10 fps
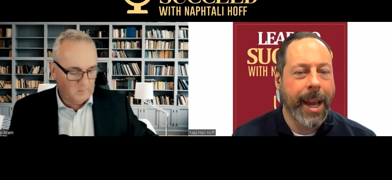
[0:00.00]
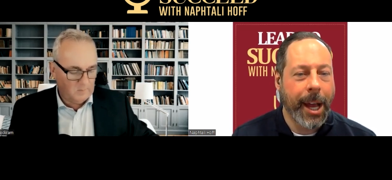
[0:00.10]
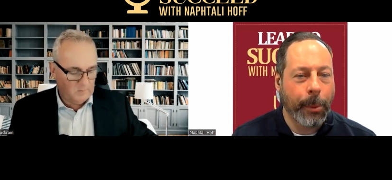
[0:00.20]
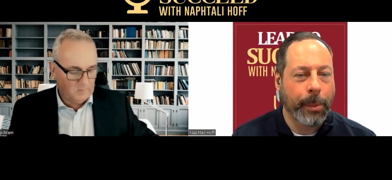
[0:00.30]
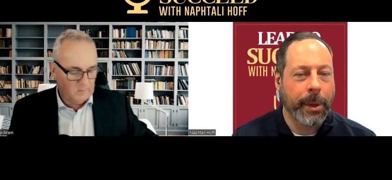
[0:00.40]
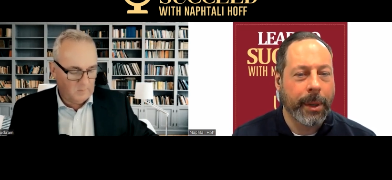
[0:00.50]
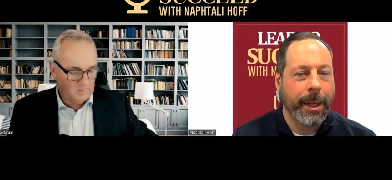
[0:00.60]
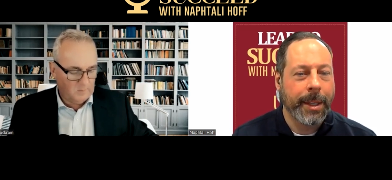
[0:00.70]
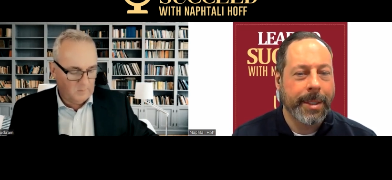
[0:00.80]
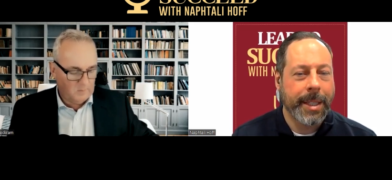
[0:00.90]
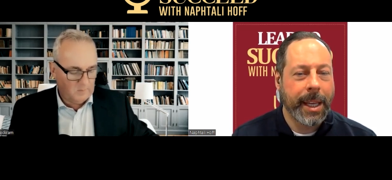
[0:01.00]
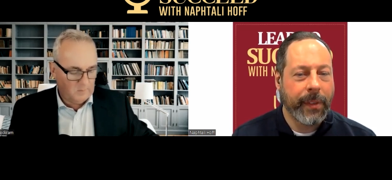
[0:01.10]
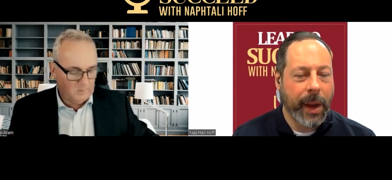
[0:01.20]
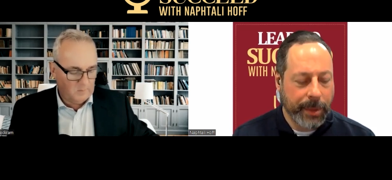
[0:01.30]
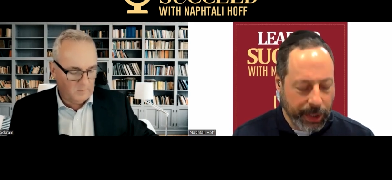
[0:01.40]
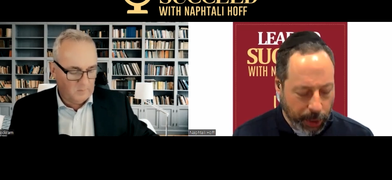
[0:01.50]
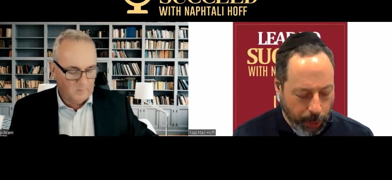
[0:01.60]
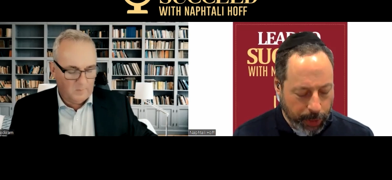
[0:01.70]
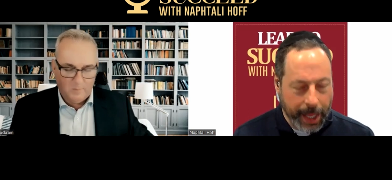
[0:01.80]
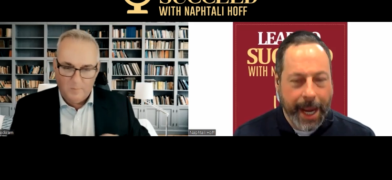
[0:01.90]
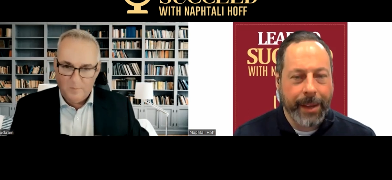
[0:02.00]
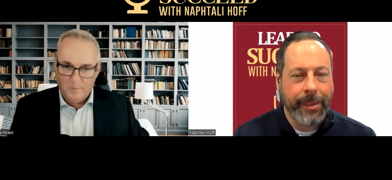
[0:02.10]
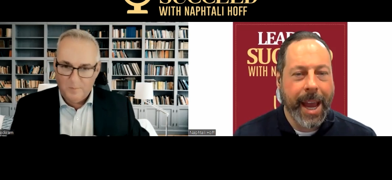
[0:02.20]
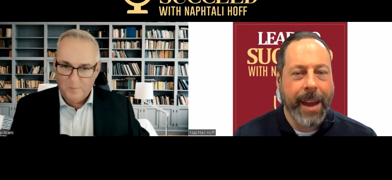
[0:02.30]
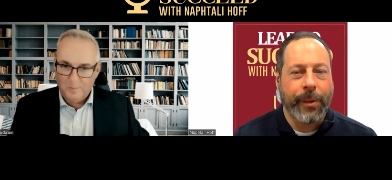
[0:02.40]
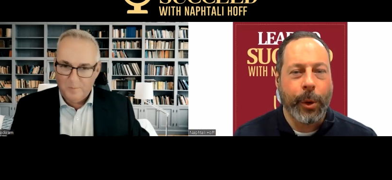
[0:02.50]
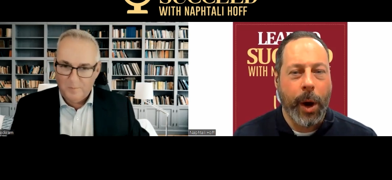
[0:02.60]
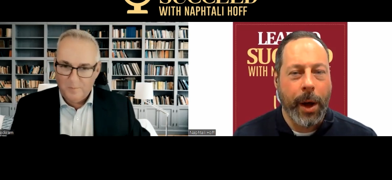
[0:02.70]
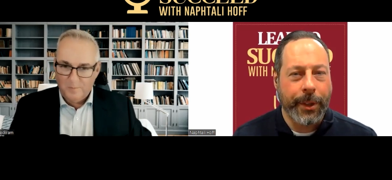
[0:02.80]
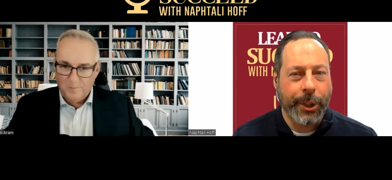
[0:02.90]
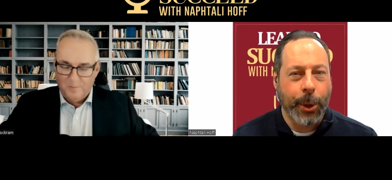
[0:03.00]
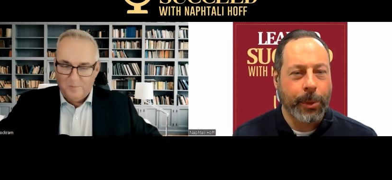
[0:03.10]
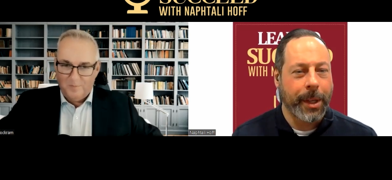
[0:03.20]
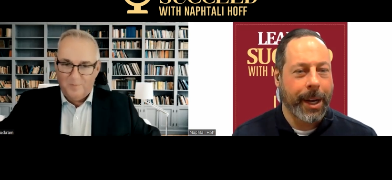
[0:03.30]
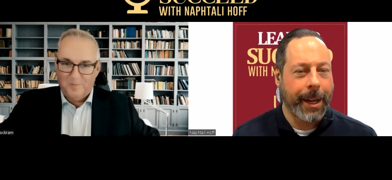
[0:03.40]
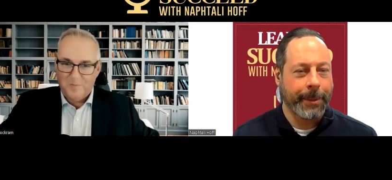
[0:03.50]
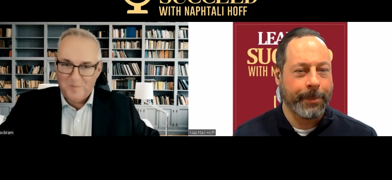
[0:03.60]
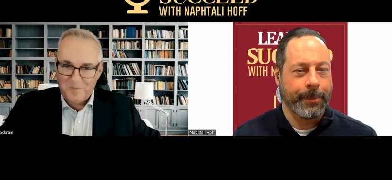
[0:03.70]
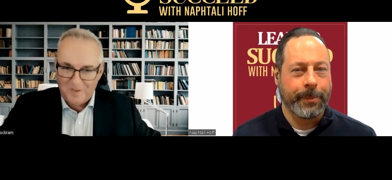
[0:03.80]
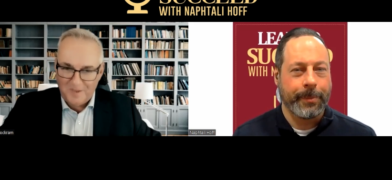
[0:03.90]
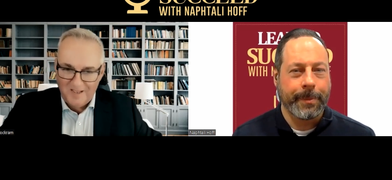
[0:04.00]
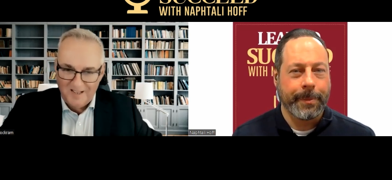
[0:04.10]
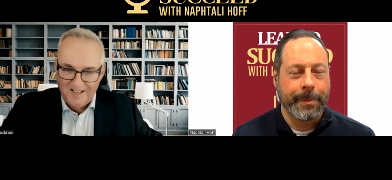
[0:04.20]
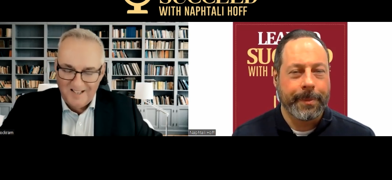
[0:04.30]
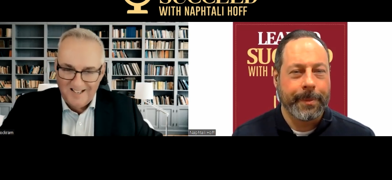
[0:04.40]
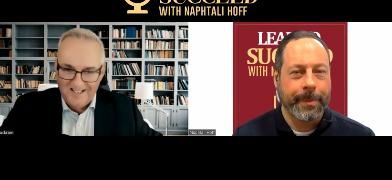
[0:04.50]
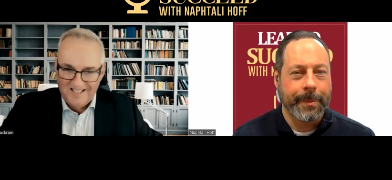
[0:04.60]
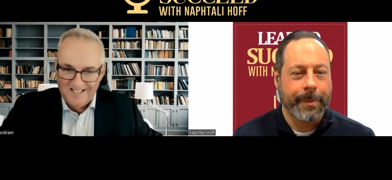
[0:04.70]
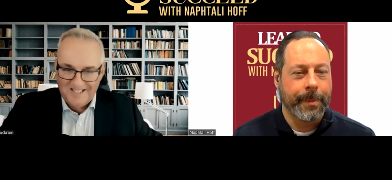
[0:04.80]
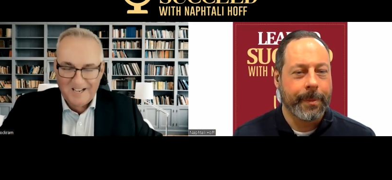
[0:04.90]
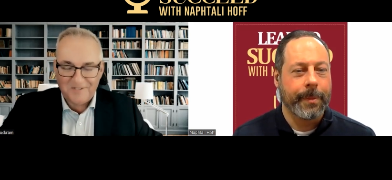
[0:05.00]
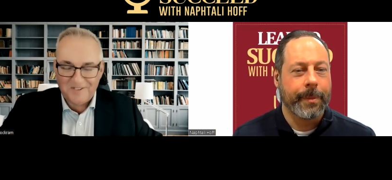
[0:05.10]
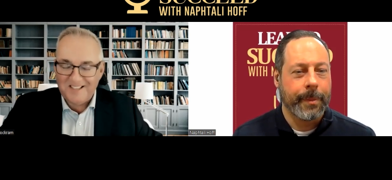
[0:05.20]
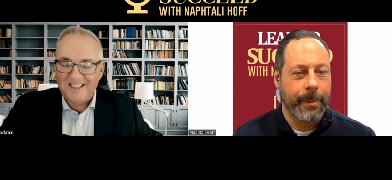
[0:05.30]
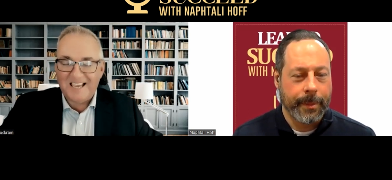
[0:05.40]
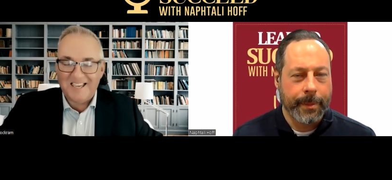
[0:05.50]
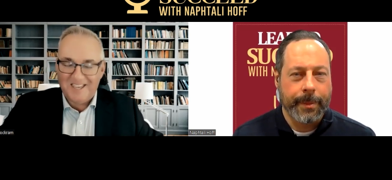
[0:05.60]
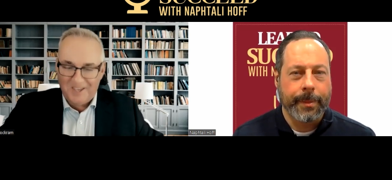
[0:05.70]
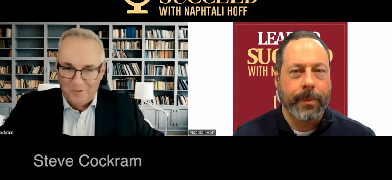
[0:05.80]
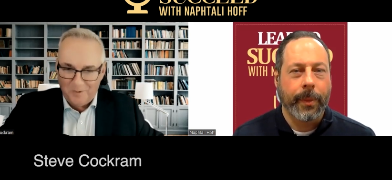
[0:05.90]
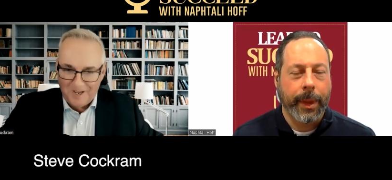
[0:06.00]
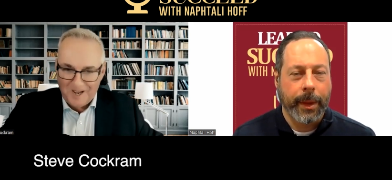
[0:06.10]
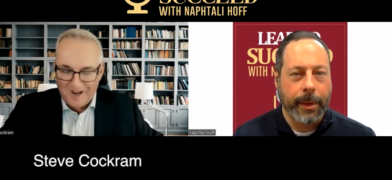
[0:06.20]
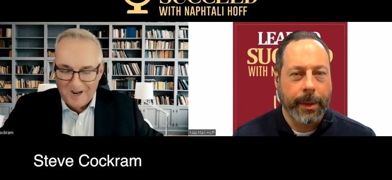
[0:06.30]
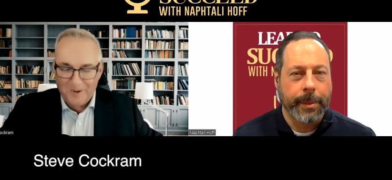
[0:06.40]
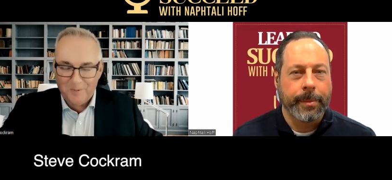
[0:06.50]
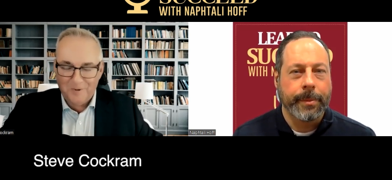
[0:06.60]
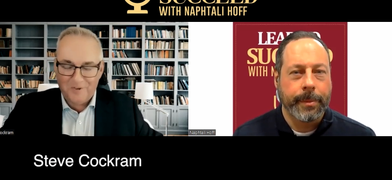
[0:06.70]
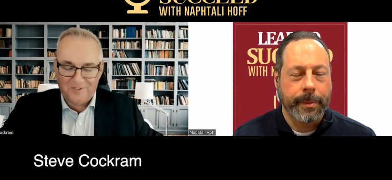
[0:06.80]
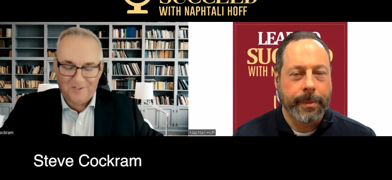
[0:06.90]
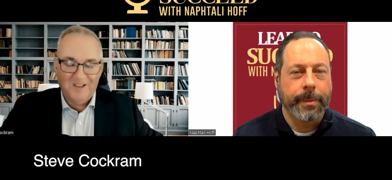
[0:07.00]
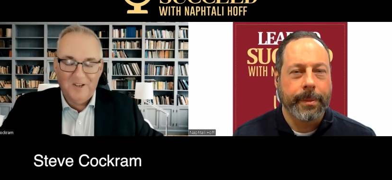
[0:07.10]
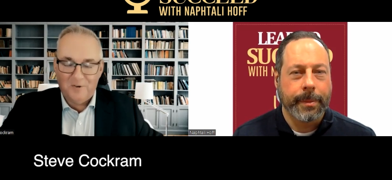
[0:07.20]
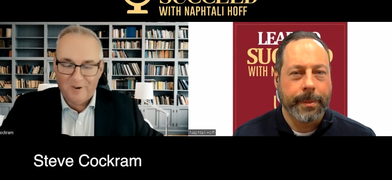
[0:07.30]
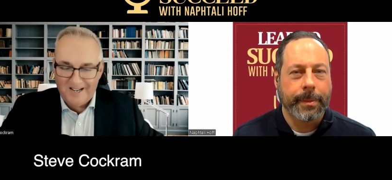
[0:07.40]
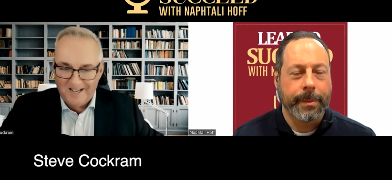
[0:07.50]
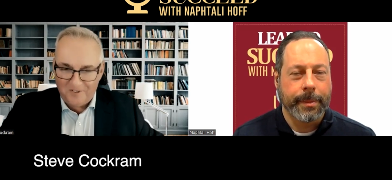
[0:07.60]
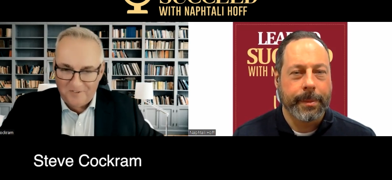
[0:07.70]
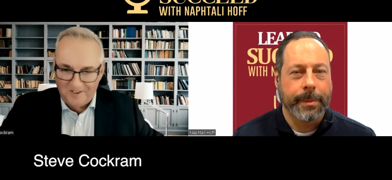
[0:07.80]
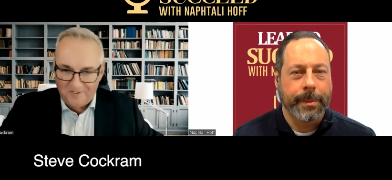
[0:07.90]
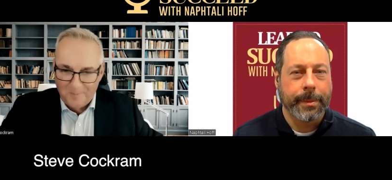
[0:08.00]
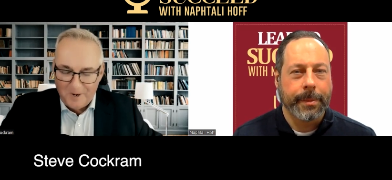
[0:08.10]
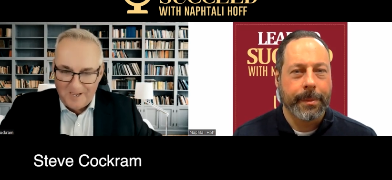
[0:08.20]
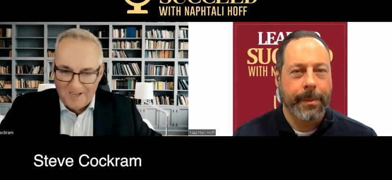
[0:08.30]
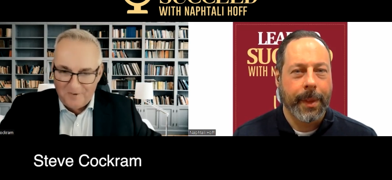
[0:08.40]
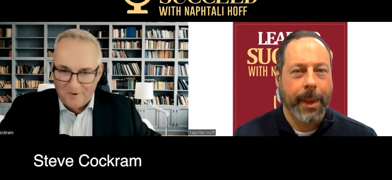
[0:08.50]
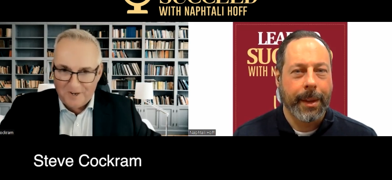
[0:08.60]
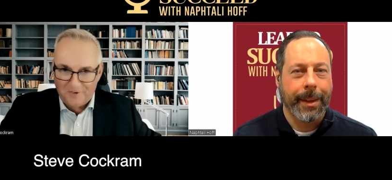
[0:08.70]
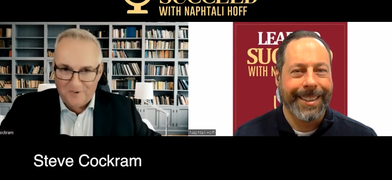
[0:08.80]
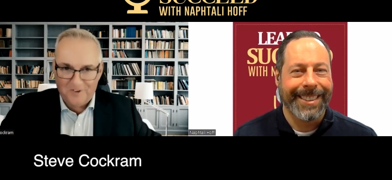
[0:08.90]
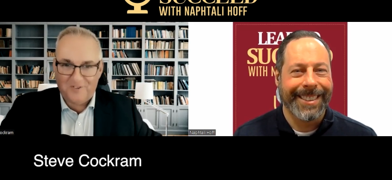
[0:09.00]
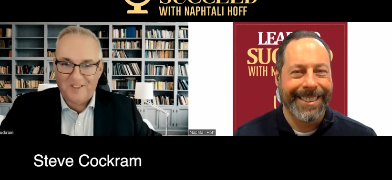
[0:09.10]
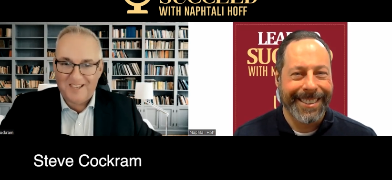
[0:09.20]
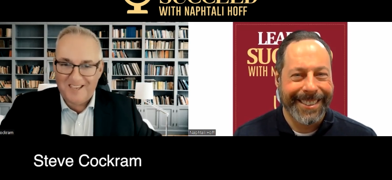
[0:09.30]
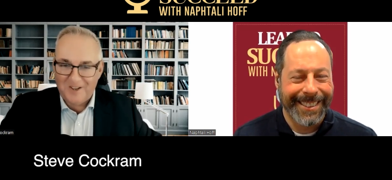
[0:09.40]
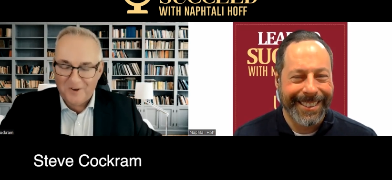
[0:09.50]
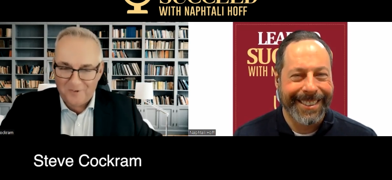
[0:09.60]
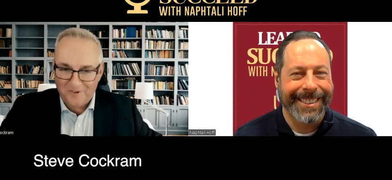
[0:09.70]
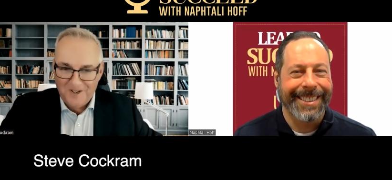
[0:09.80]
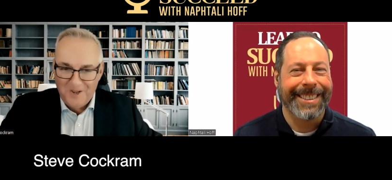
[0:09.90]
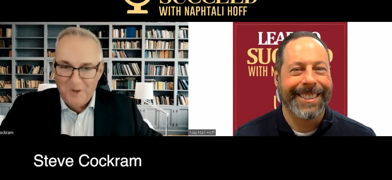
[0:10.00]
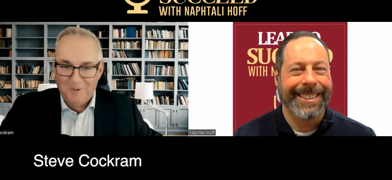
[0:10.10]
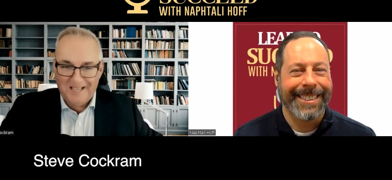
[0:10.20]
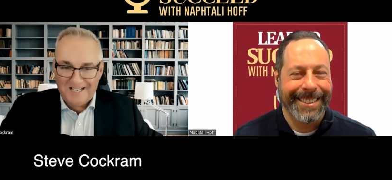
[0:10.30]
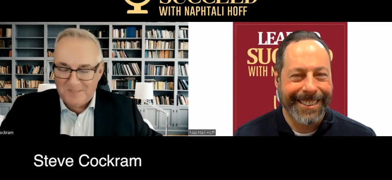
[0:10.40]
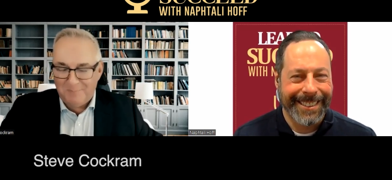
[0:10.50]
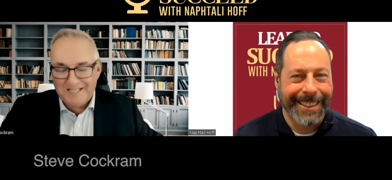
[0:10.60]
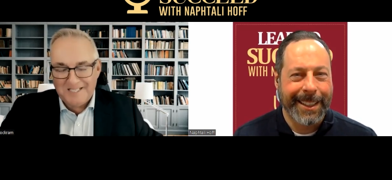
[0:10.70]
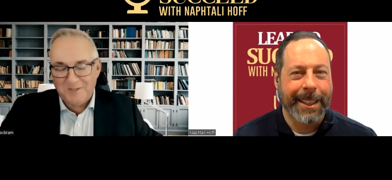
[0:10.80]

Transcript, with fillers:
Speaker 1: to help. Steve, I'm so glad to have you on the show today.
Speaker 2: Natalie, thank you. Uh, I always dread listening to my introductions, thinking, gosh, who are they expecting